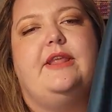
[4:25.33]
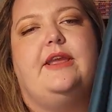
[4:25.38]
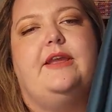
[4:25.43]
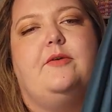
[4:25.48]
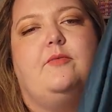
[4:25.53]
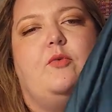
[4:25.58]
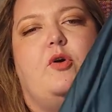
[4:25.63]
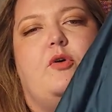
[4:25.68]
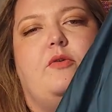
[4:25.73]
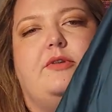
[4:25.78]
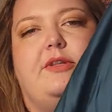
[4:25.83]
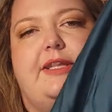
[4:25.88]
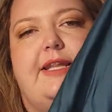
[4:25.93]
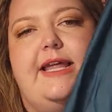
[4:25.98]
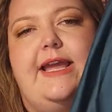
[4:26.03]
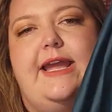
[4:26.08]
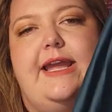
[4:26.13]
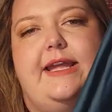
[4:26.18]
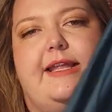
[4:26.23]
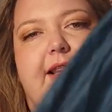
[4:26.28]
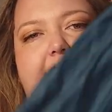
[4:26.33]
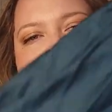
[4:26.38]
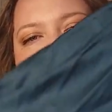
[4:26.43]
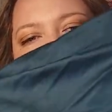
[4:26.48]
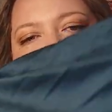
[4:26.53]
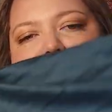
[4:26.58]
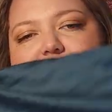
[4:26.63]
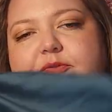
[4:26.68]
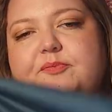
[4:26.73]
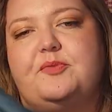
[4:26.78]
It won't lay
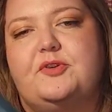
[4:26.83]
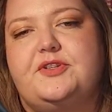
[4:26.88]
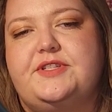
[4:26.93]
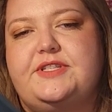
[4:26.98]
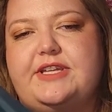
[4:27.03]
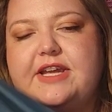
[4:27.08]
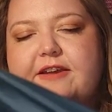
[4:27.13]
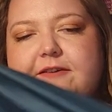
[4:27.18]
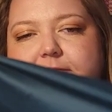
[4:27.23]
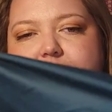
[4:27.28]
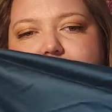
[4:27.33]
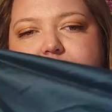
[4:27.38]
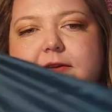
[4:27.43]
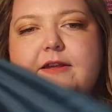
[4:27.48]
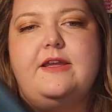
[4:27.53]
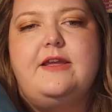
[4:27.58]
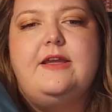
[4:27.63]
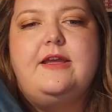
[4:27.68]
like super stiff.